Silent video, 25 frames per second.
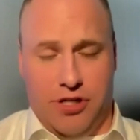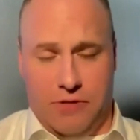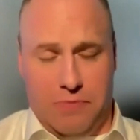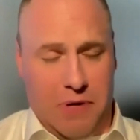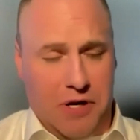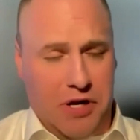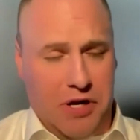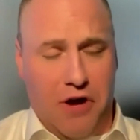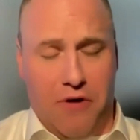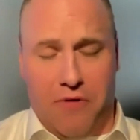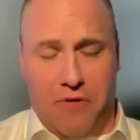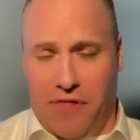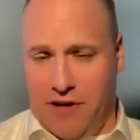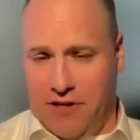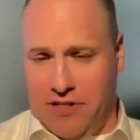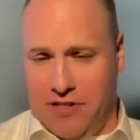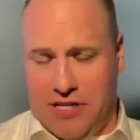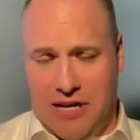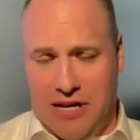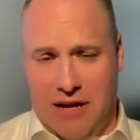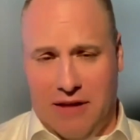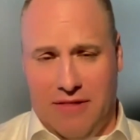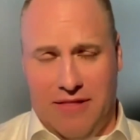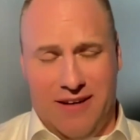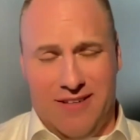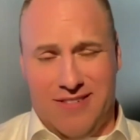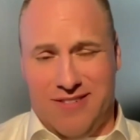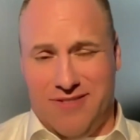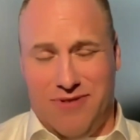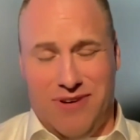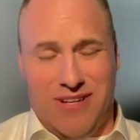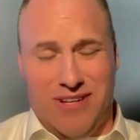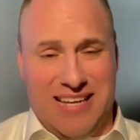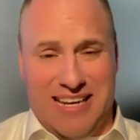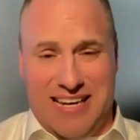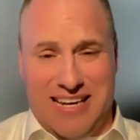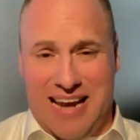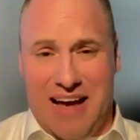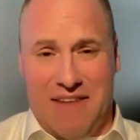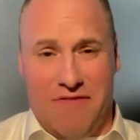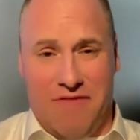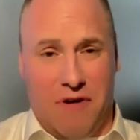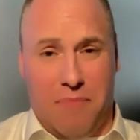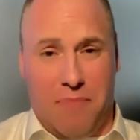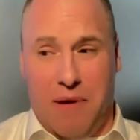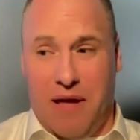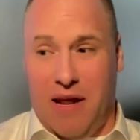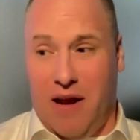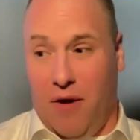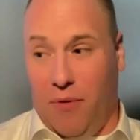But no, there's really never
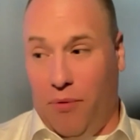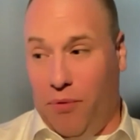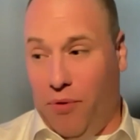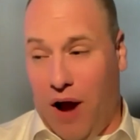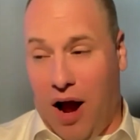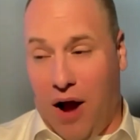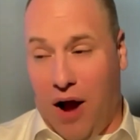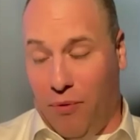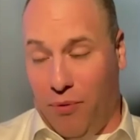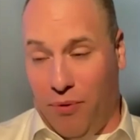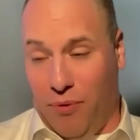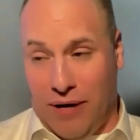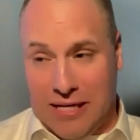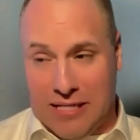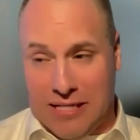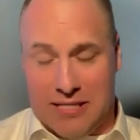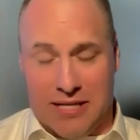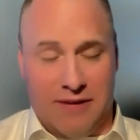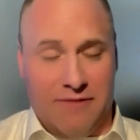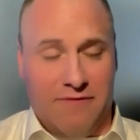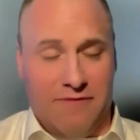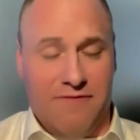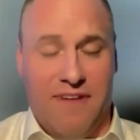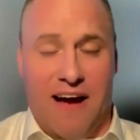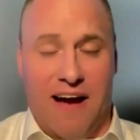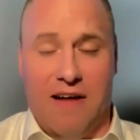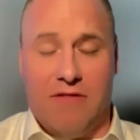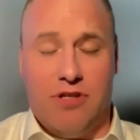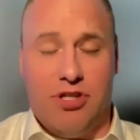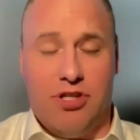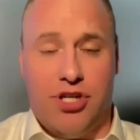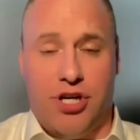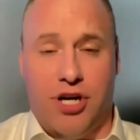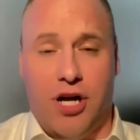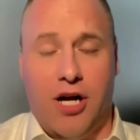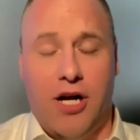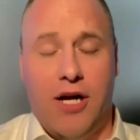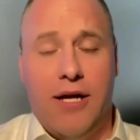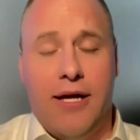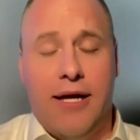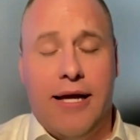been a recent voucher